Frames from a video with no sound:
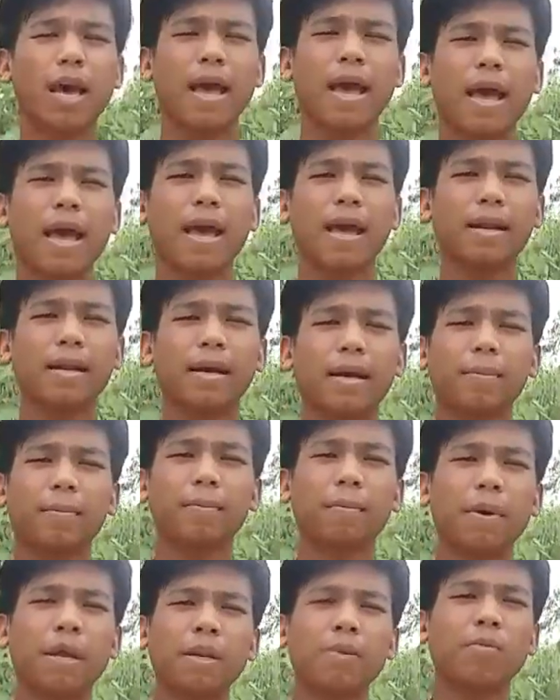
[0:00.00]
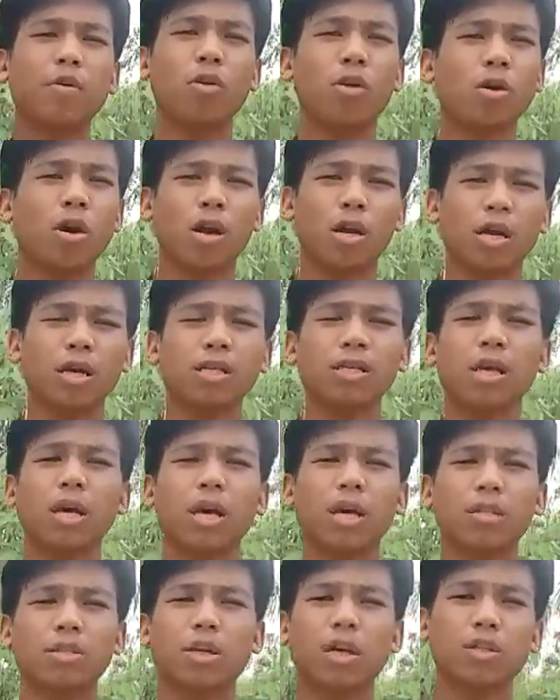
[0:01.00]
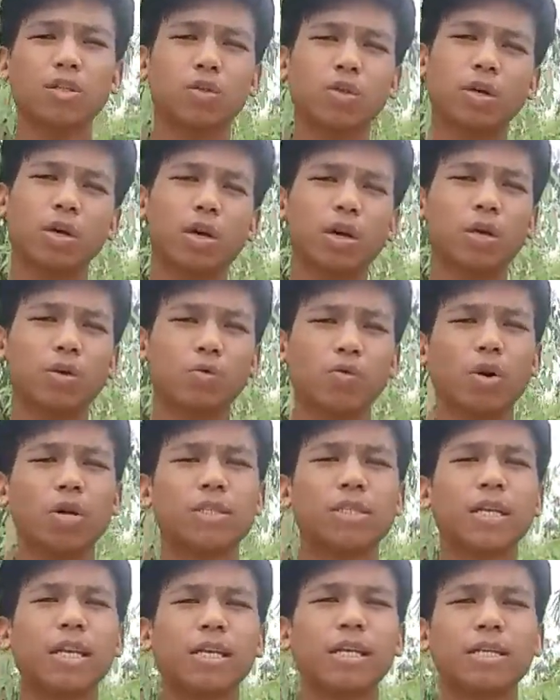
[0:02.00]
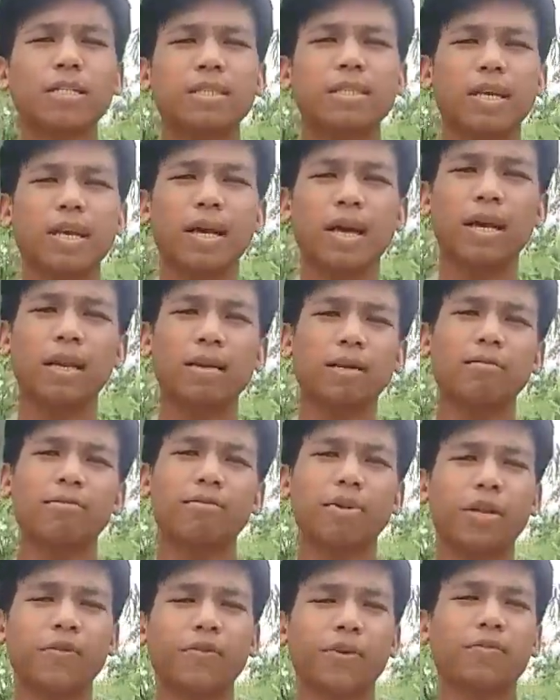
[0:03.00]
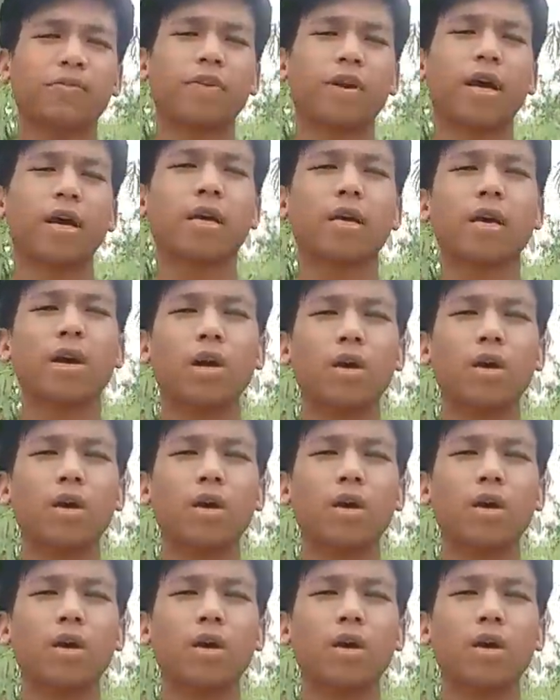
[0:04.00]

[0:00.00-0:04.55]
and many more knowledge. Just do a settings and ready for fly.